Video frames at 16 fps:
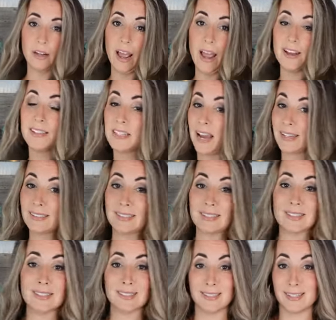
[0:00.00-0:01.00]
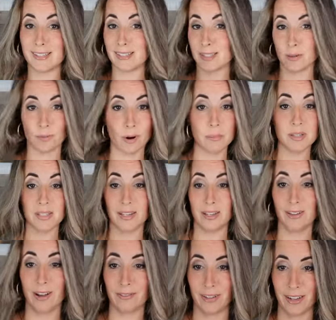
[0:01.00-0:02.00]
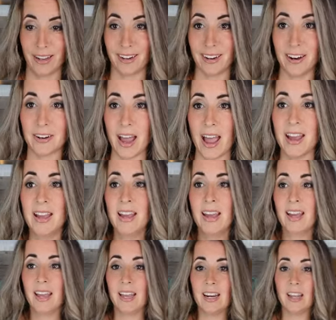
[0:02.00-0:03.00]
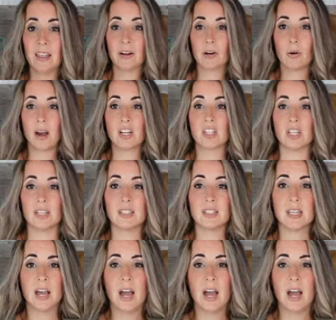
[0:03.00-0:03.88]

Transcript: Okay, Texas, this is the warmest thing you'll ever need. Okay, any other questions?